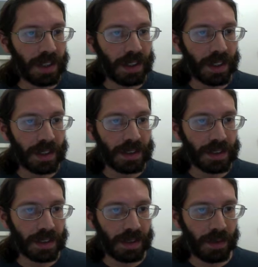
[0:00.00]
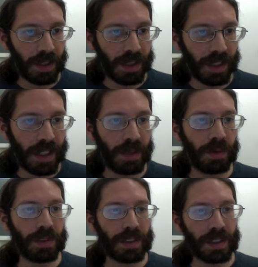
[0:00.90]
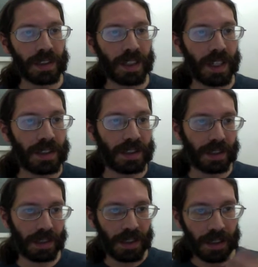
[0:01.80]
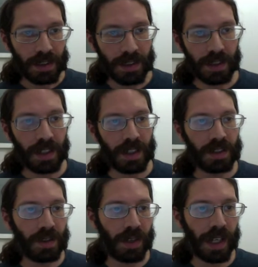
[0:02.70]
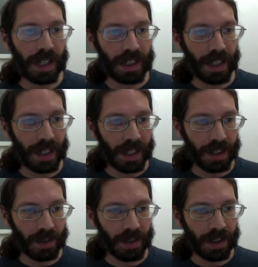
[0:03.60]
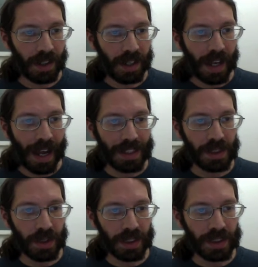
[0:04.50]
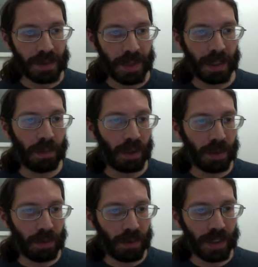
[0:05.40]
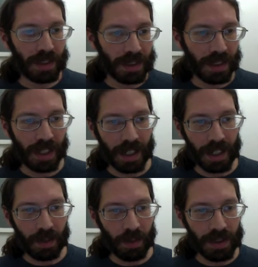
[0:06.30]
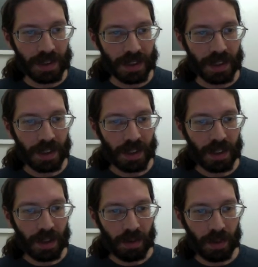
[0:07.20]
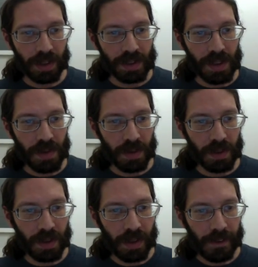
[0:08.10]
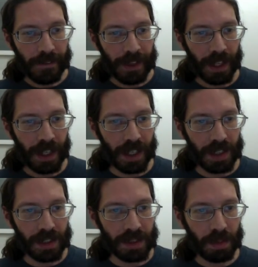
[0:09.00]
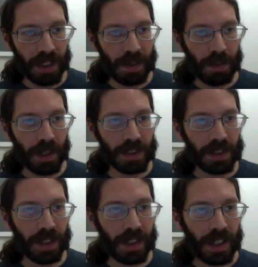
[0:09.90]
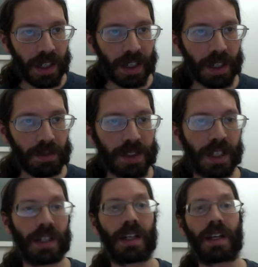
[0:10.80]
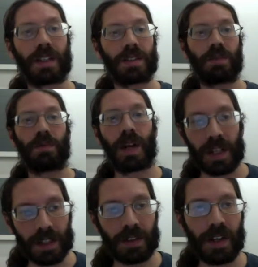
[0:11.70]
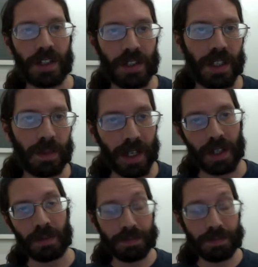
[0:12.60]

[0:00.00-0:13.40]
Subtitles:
things with equals in this case to turn it into a headline, or asterisks to make bullet points. And once it runs through a display parser, it comes out as regular HTML.